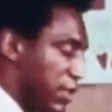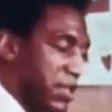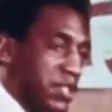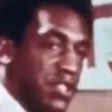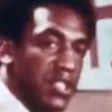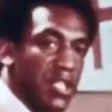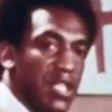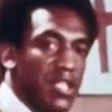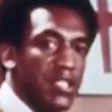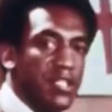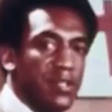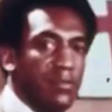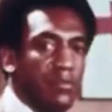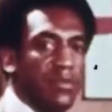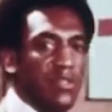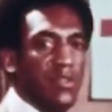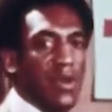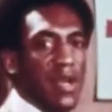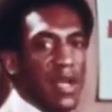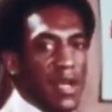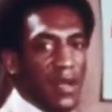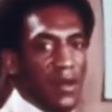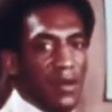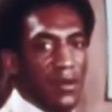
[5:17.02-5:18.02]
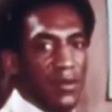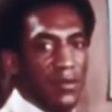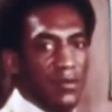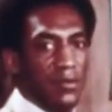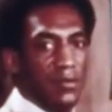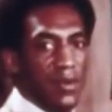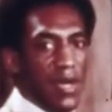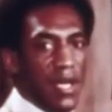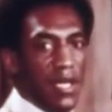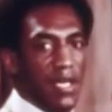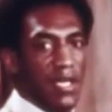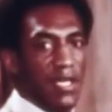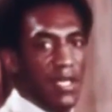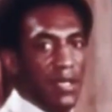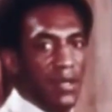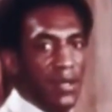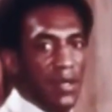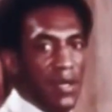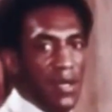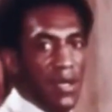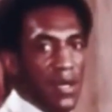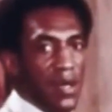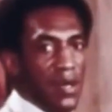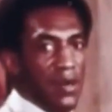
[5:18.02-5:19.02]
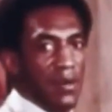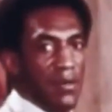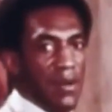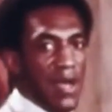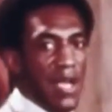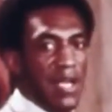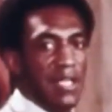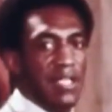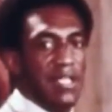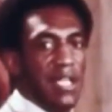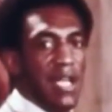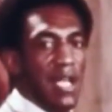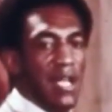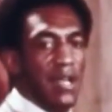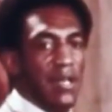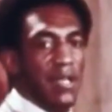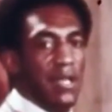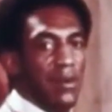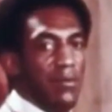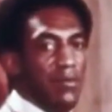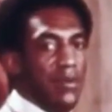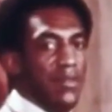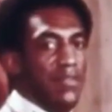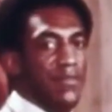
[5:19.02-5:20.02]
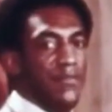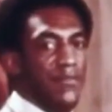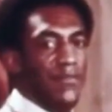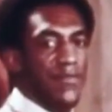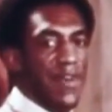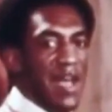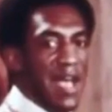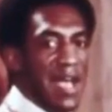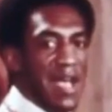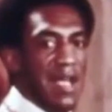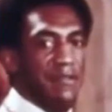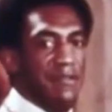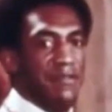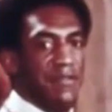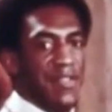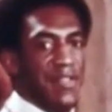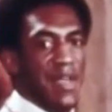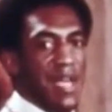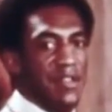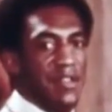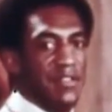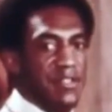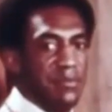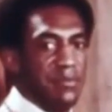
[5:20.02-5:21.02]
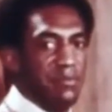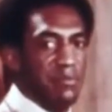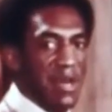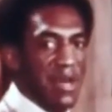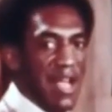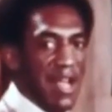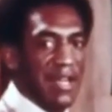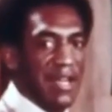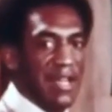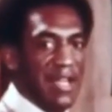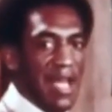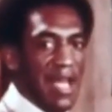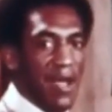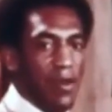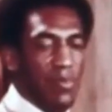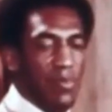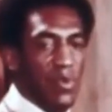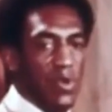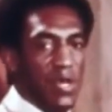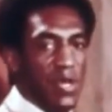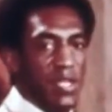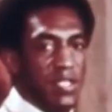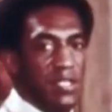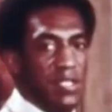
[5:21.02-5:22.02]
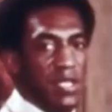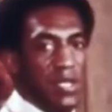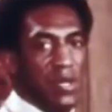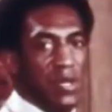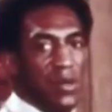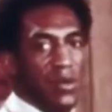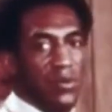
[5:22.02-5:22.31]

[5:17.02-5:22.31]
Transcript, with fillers: the Chisholm Trail, right here. Right down there with 5,000 black cowboys